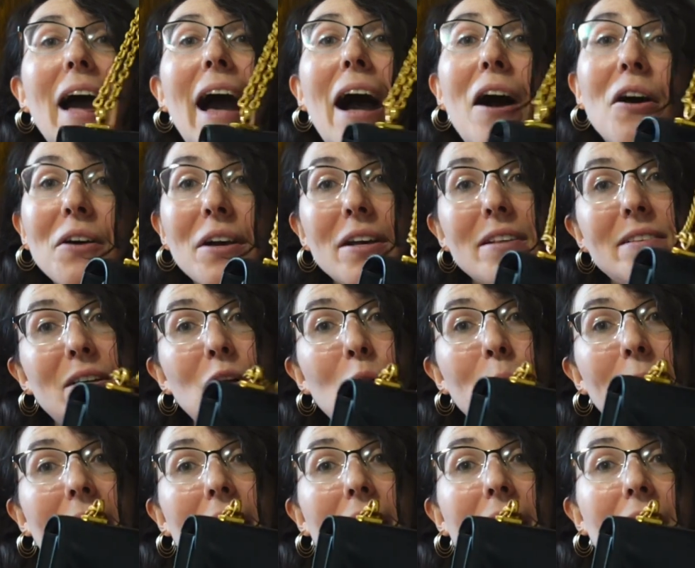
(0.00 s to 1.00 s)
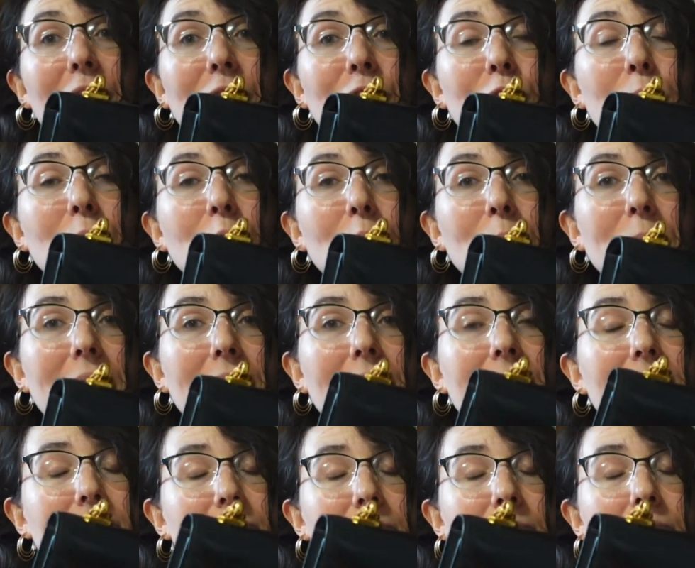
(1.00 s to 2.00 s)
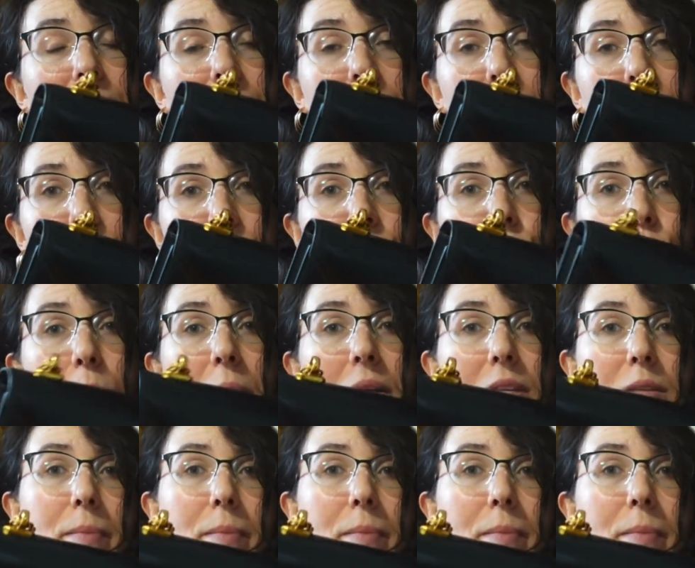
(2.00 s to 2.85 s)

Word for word: Alcazar bag from Hermes. It is a vintage Hermes